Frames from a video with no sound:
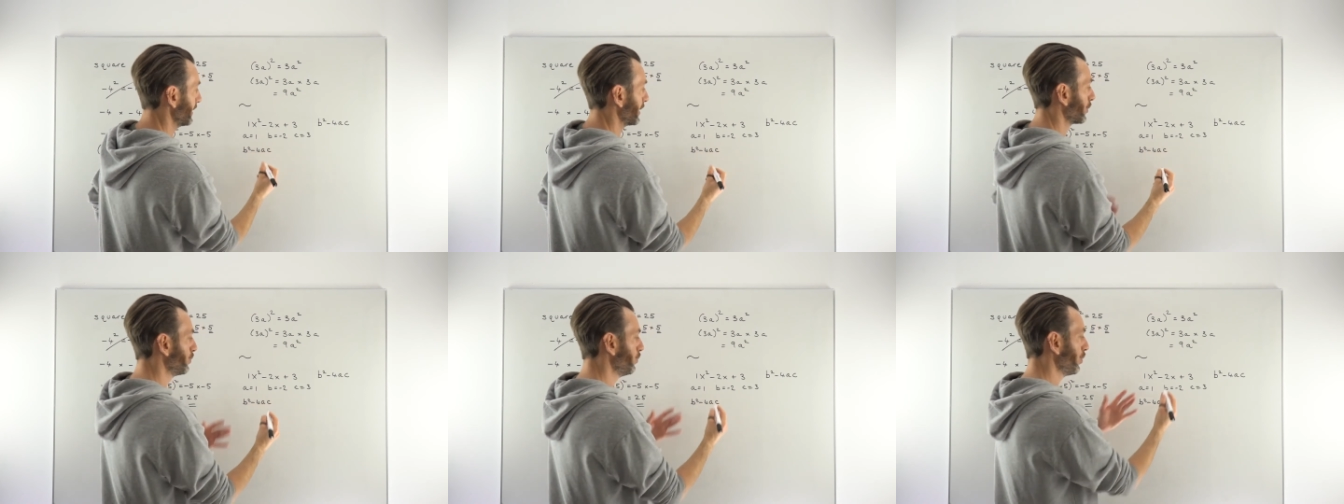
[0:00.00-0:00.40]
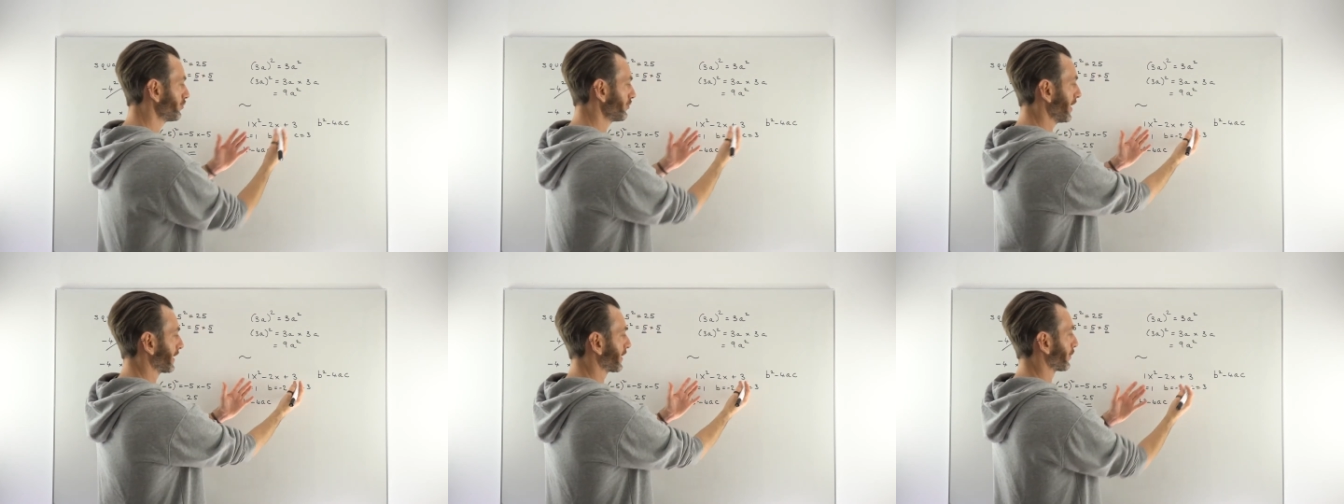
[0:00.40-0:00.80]
In
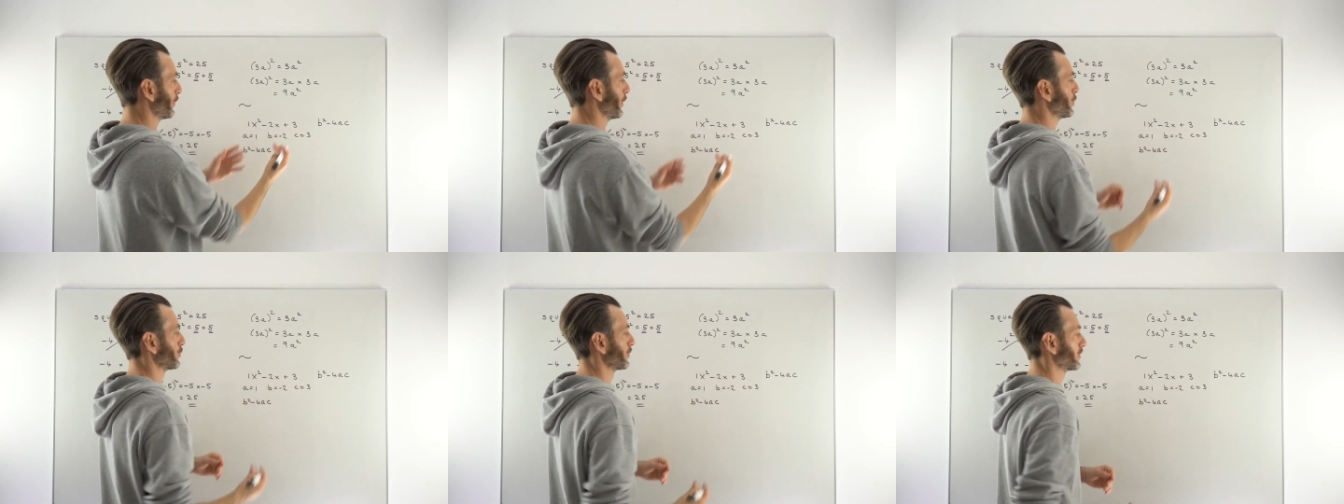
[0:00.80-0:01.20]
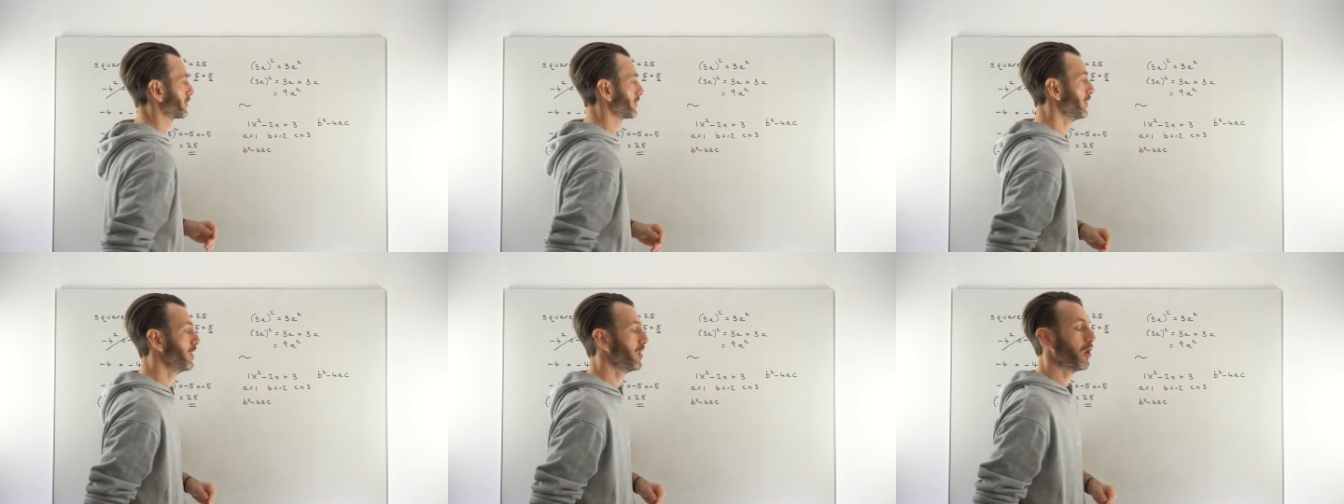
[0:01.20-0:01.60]
quadratic
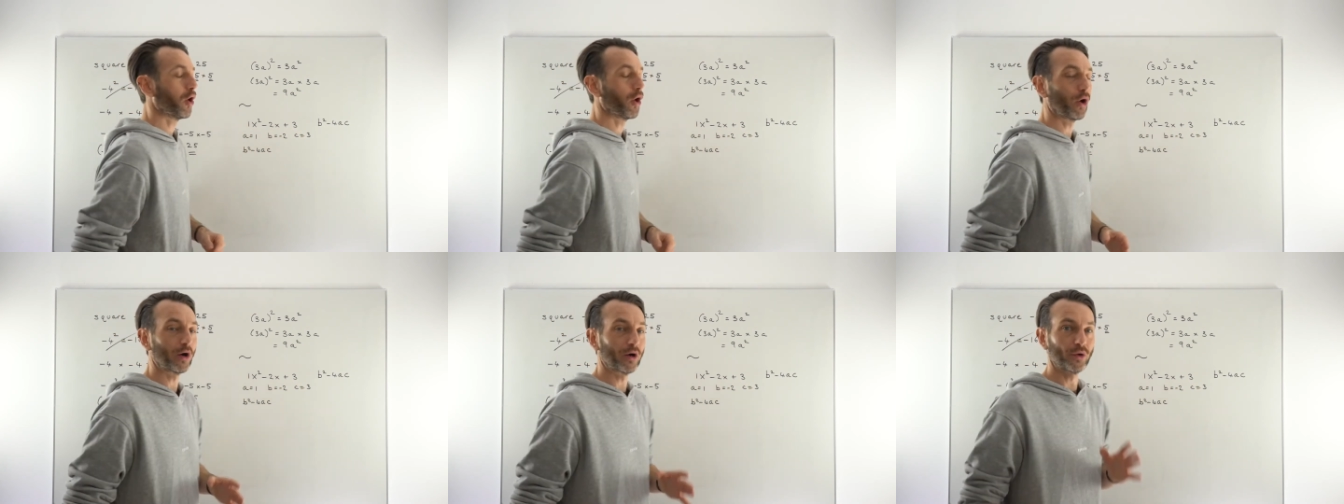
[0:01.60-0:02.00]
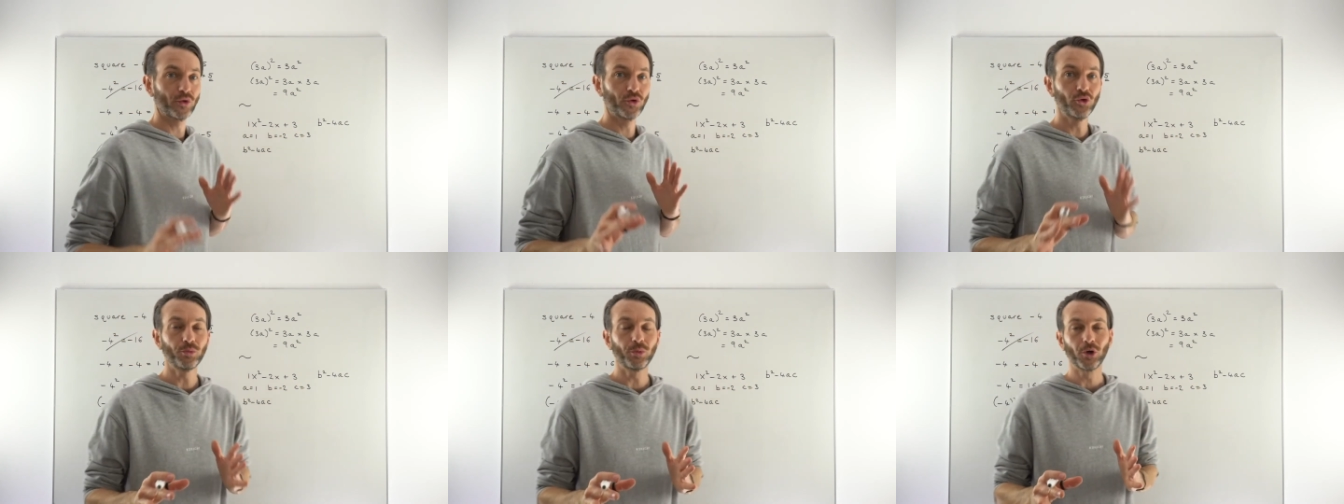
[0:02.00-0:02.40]
equations, are
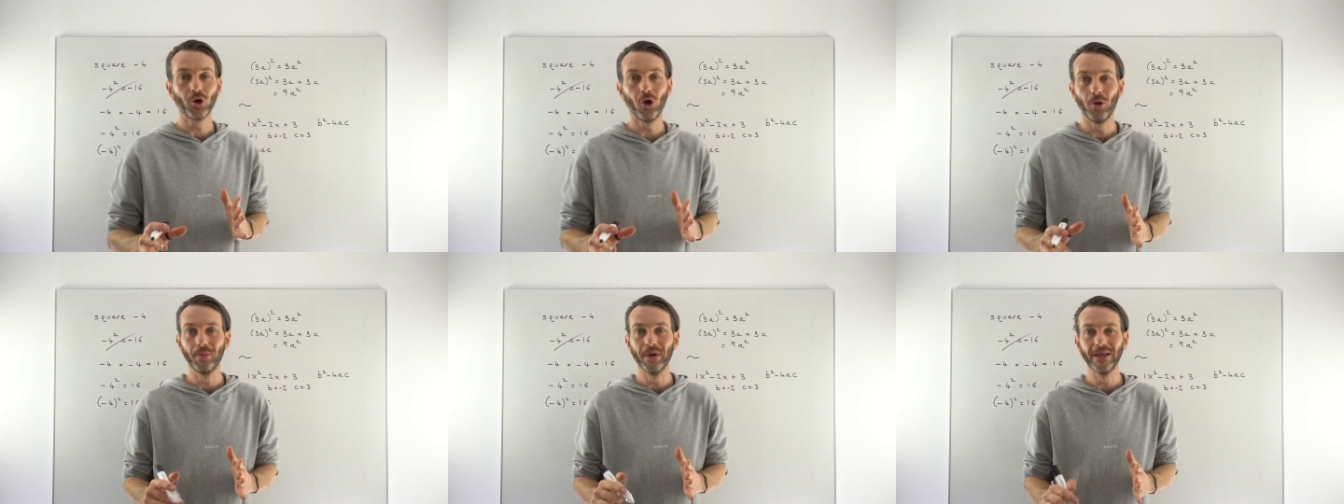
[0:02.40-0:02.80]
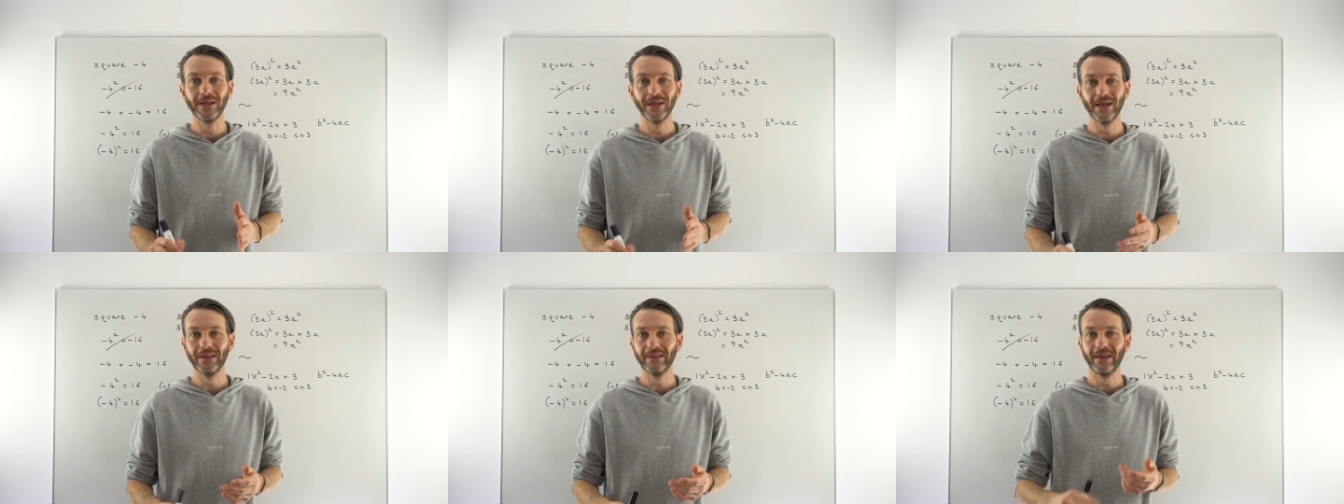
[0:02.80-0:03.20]
super common
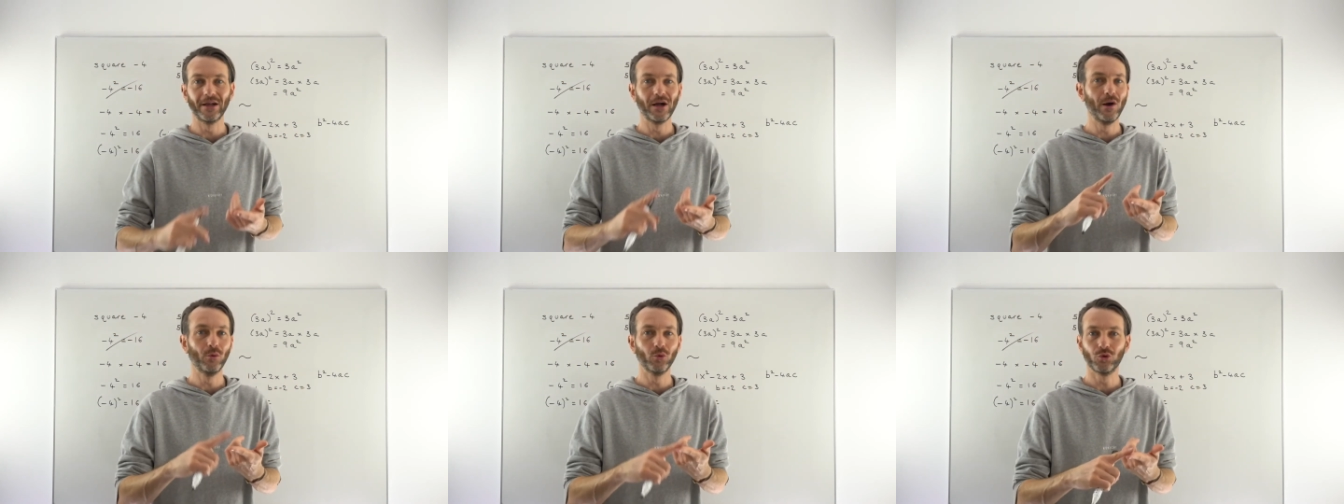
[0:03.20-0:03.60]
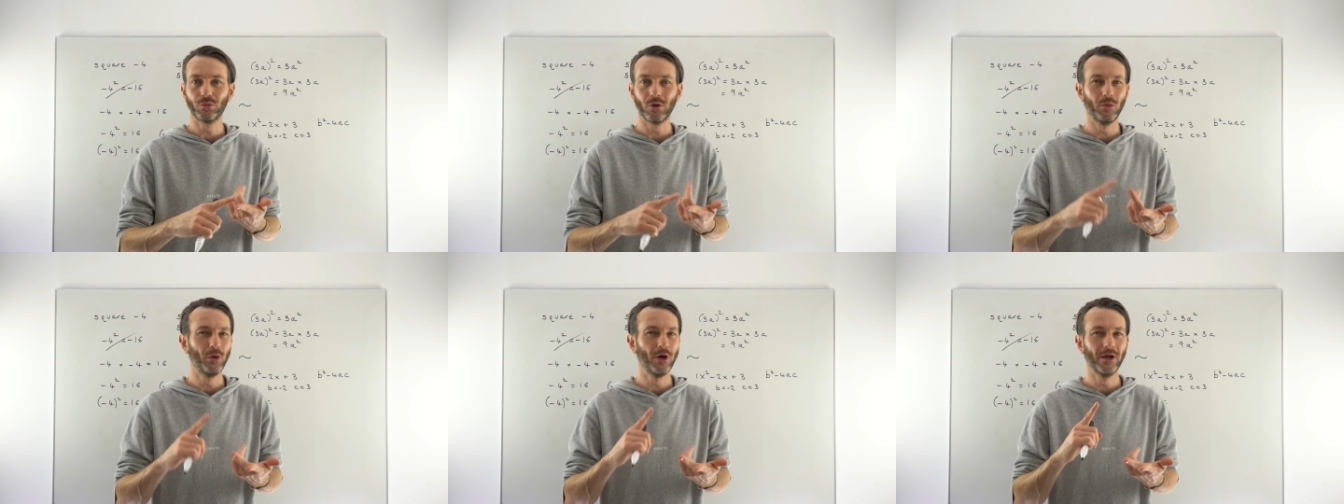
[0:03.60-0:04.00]
in like
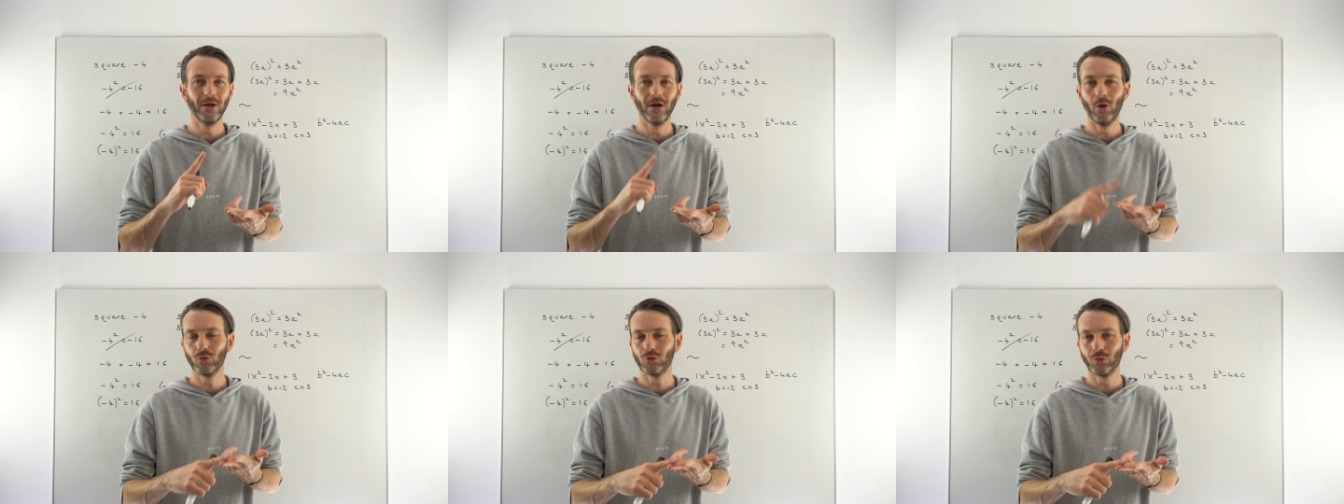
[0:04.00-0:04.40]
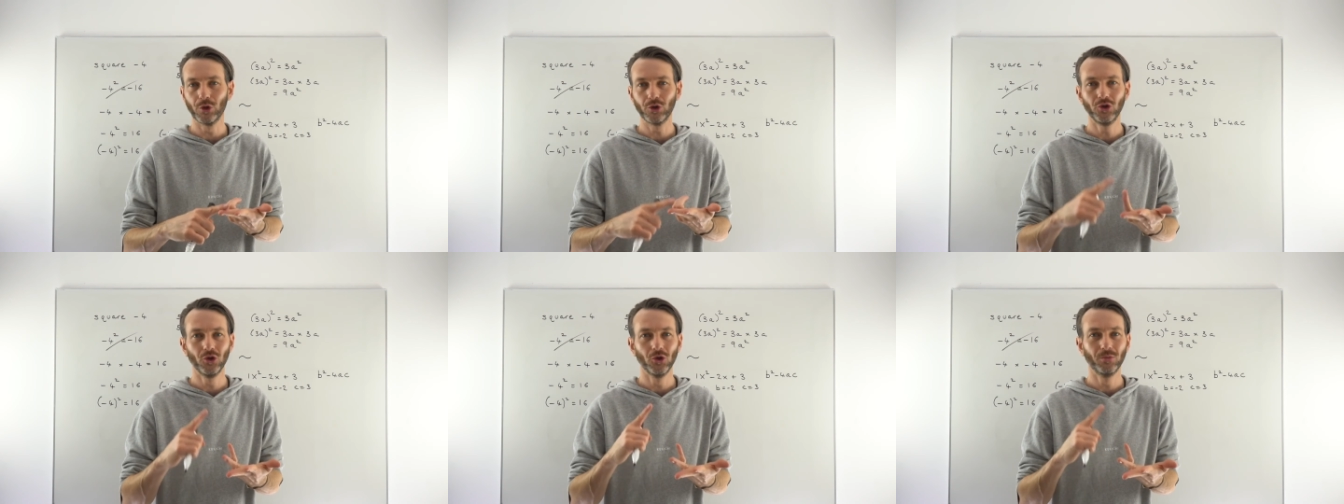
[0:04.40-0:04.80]
Algebra 1, Algebra
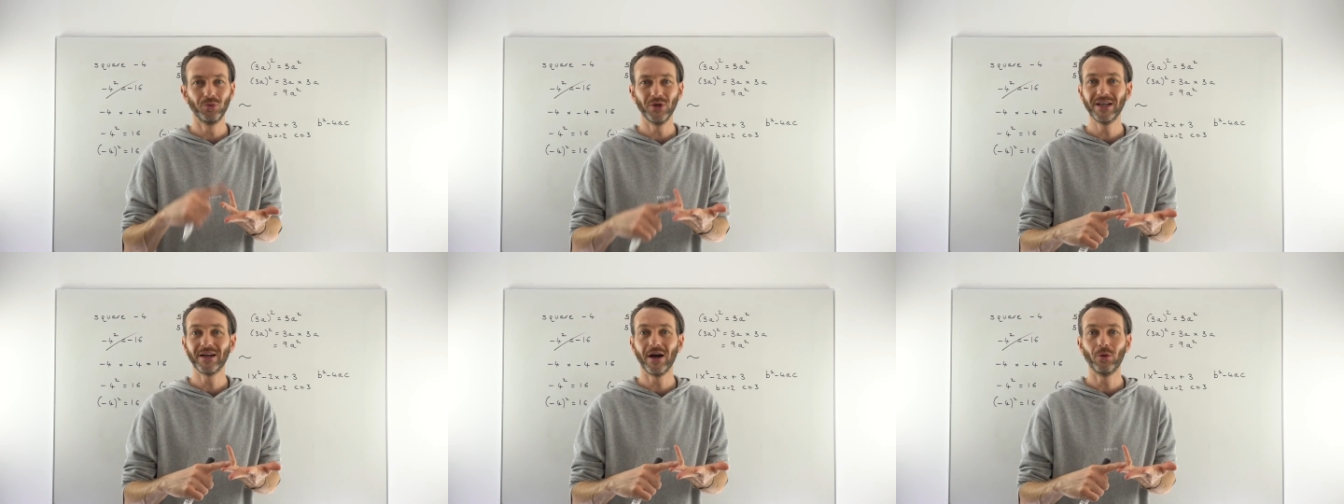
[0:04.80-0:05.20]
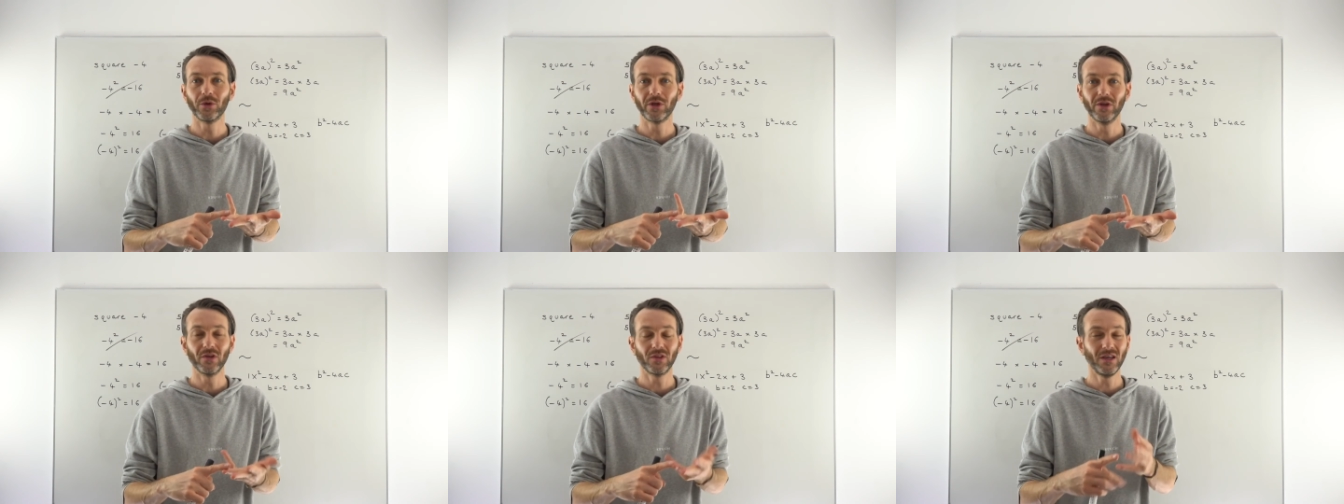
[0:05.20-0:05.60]
2,
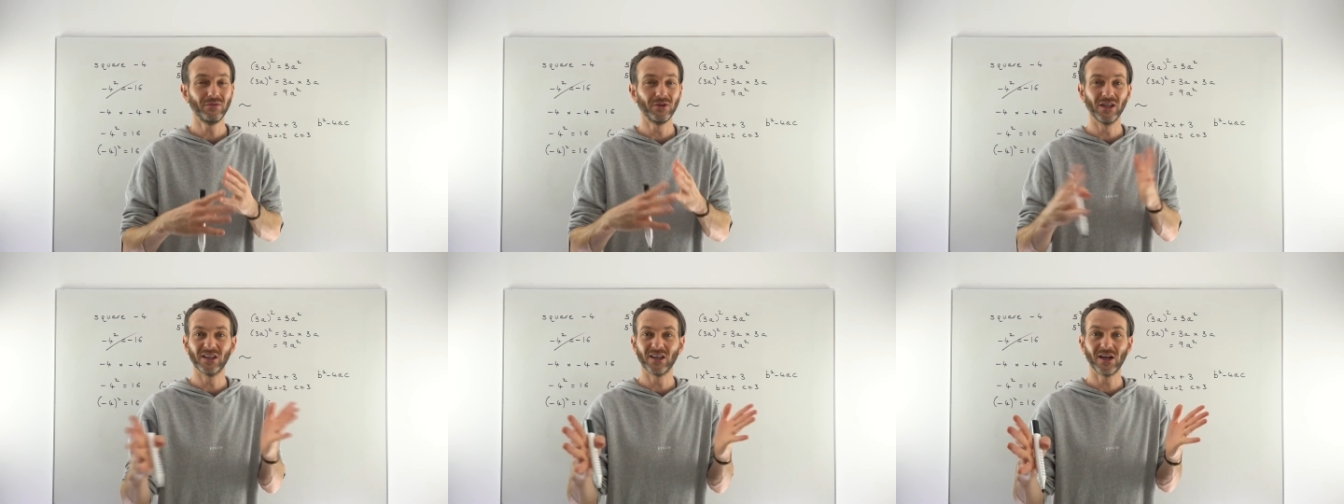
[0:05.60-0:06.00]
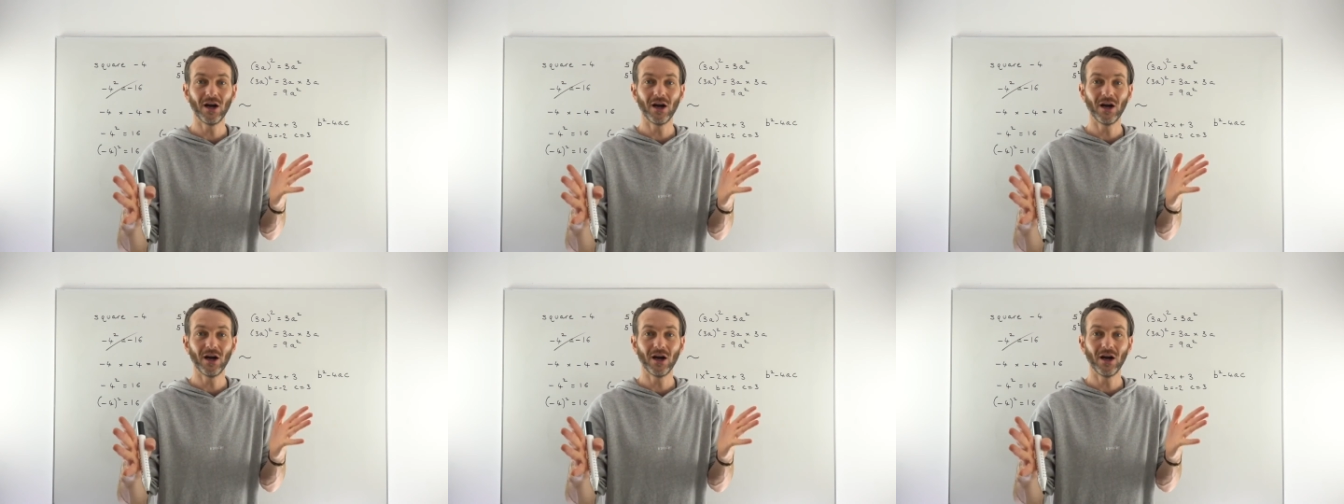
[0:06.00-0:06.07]
pre-calculus, even into